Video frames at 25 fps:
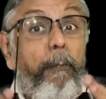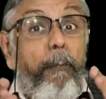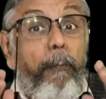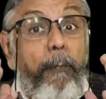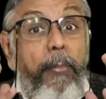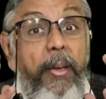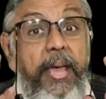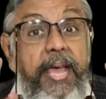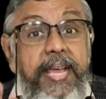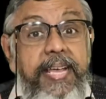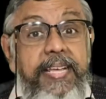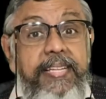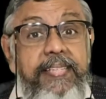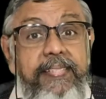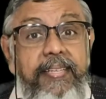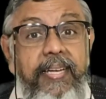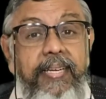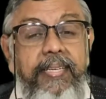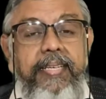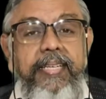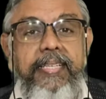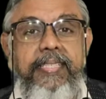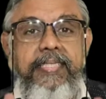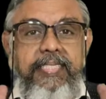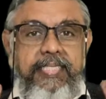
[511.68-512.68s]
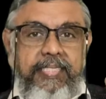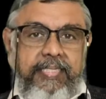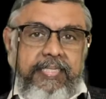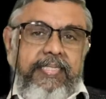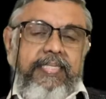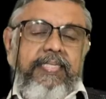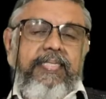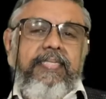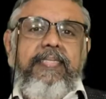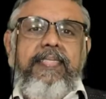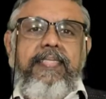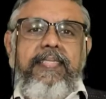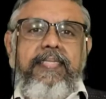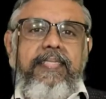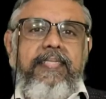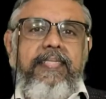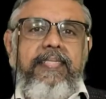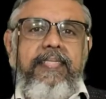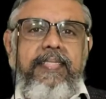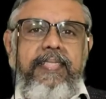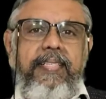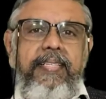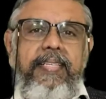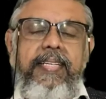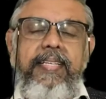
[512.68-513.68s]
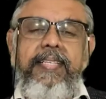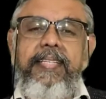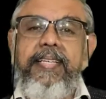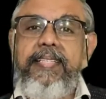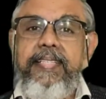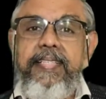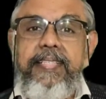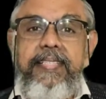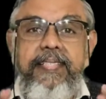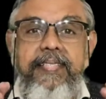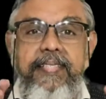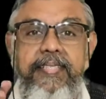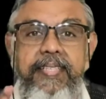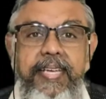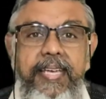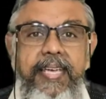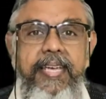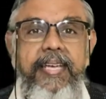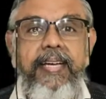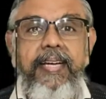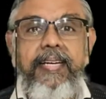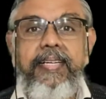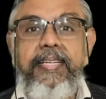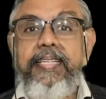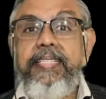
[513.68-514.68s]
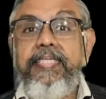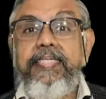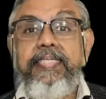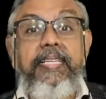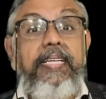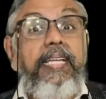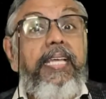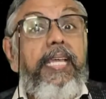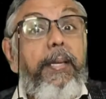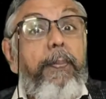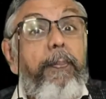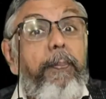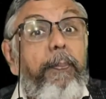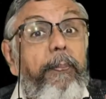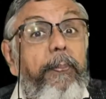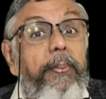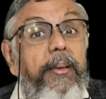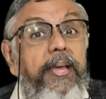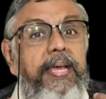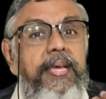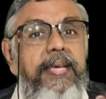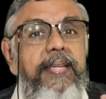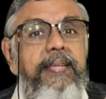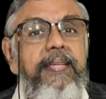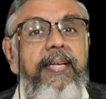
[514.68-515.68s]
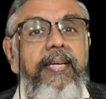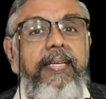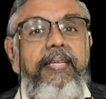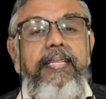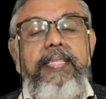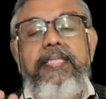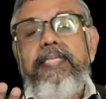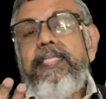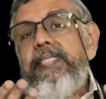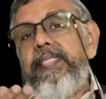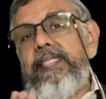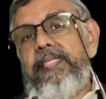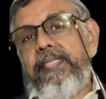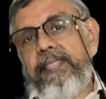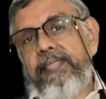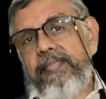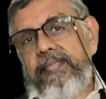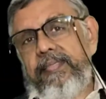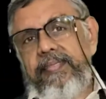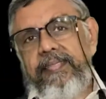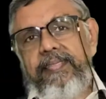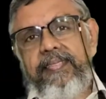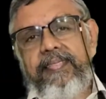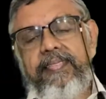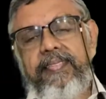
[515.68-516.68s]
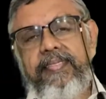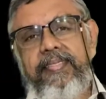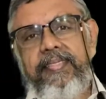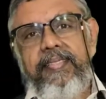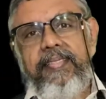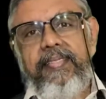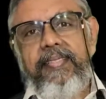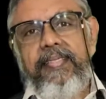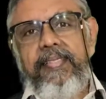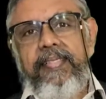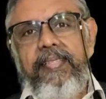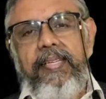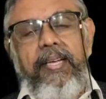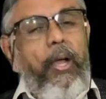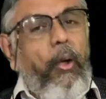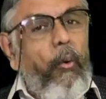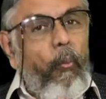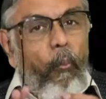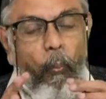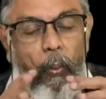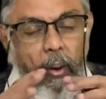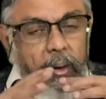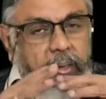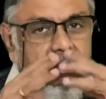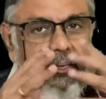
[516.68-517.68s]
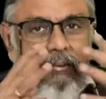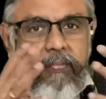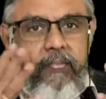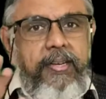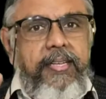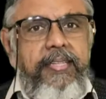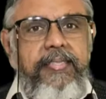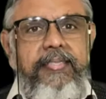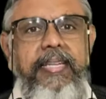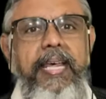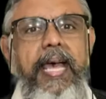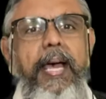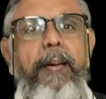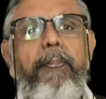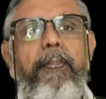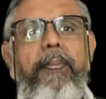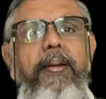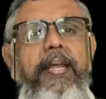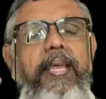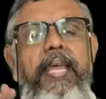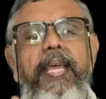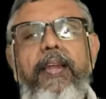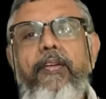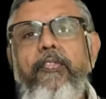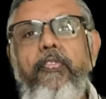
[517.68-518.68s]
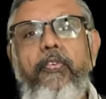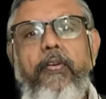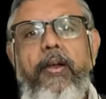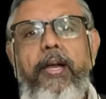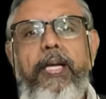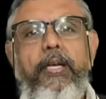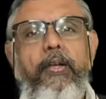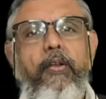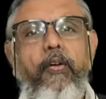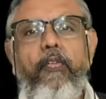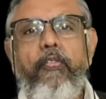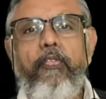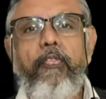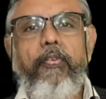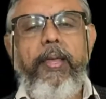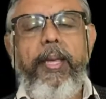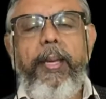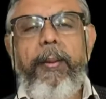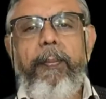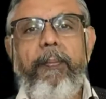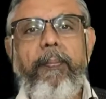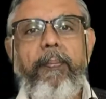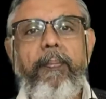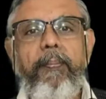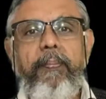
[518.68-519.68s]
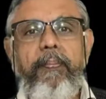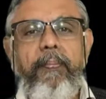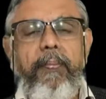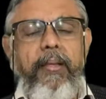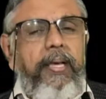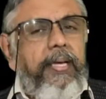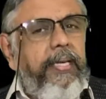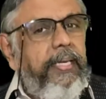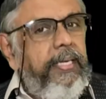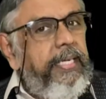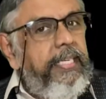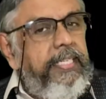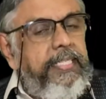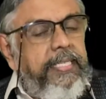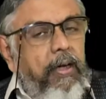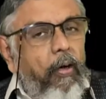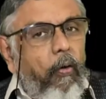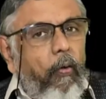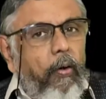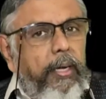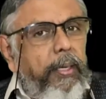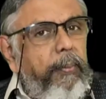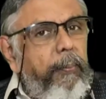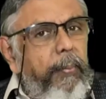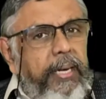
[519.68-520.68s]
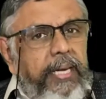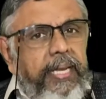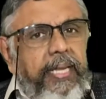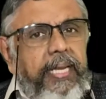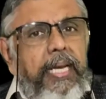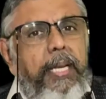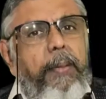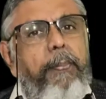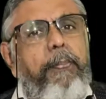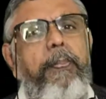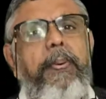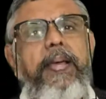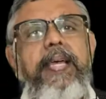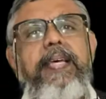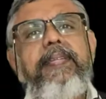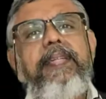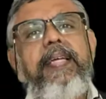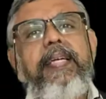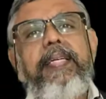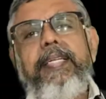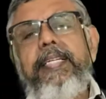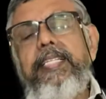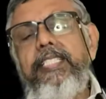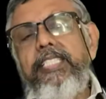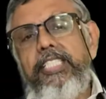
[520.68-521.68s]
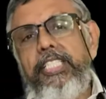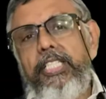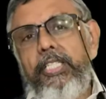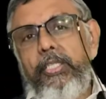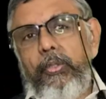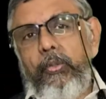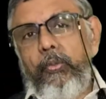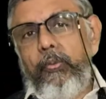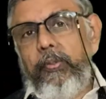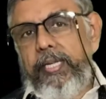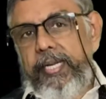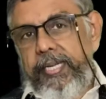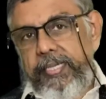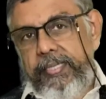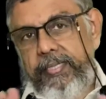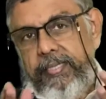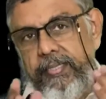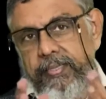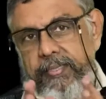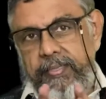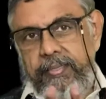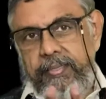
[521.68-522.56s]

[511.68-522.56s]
pays attention, he doesn't seek attention, he pays attention. Whatever is happening in front of him, he automatically pays attention to that.